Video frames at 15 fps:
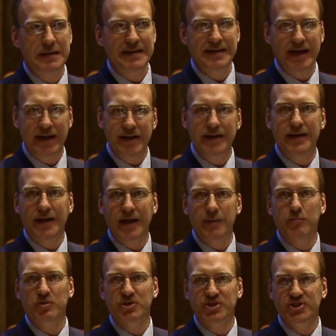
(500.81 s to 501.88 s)
ninety-nine
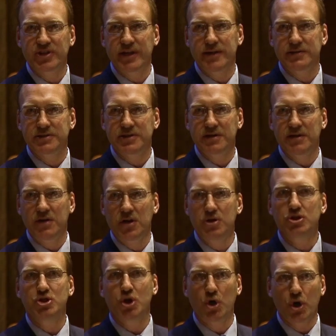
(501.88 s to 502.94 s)
percent
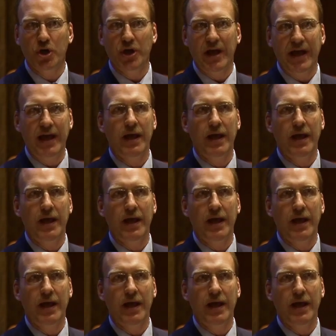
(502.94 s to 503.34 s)
took